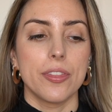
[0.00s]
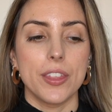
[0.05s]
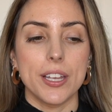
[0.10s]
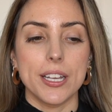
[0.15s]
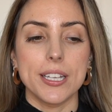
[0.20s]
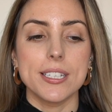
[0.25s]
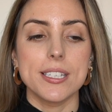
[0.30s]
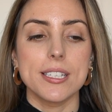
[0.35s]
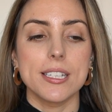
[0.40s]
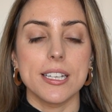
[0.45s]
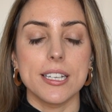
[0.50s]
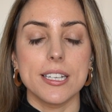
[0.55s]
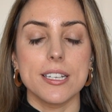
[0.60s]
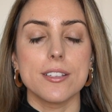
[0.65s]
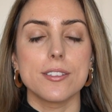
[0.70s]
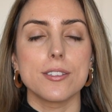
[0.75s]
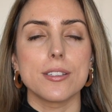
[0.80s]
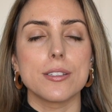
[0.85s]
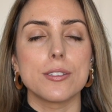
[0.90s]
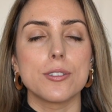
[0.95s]
This
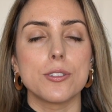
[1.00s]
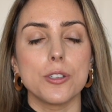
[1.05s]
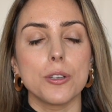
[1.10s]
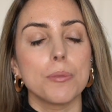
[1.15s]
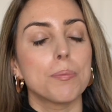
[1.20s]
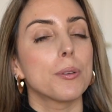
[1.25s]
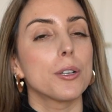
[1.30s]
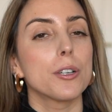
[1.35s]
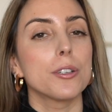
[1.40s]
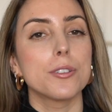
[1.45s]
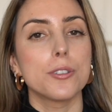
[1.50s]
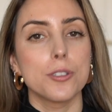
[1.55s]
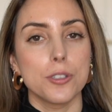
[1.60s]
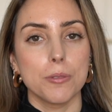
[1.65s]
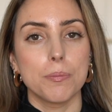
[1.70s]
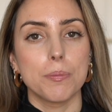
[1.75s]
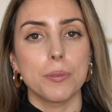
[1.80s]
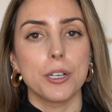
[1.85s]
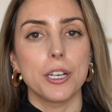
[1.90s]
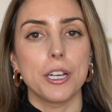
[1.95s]
is super,
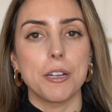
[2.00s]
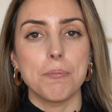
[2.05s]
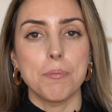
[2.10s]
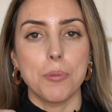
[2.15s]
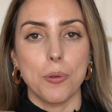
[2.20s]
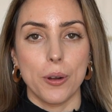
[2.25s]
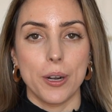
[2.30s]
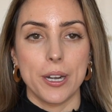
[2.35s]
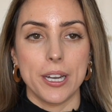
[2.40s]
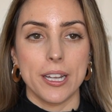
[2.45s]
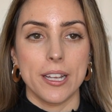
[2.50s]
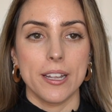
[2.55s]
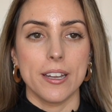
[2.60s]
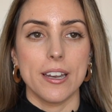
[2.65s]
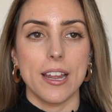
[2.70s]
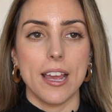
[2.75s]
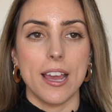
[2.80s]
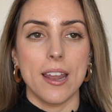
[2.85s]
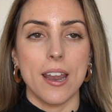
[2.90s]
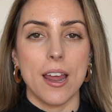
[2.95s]
super
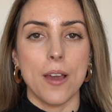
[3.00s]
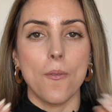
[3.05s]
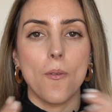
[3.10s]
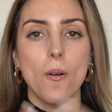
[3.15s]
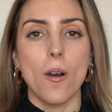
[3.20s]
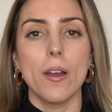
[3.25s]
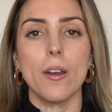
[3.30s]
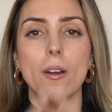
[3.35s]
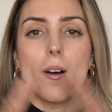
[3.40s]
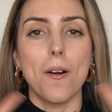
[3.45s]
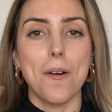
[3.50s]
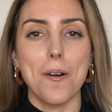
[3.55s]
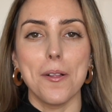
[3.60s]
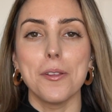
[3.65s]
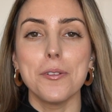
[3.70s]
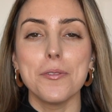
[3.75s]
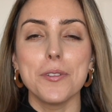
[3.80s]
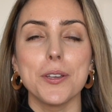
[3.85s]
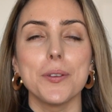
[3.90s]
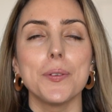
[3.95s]
important, and I want
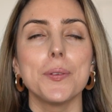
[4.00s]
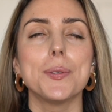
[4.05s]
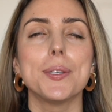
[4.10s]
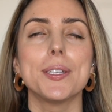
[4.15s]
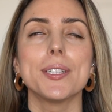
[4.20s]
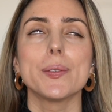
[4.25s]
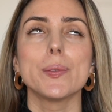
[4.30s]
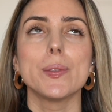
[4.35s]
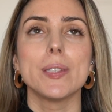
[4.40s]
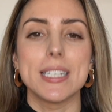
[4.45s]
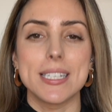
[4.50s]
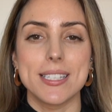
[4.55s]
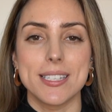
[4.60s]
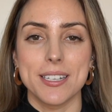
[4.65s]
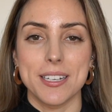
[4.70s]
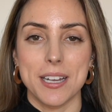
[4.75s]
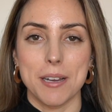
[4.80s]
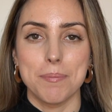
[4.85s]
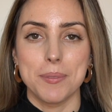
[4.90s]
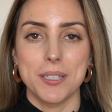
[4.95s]
all of you to
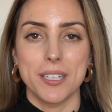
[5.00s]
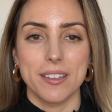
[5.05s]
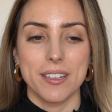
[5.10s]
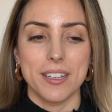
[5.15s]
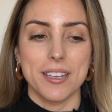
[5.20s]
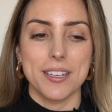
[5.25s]
listen up to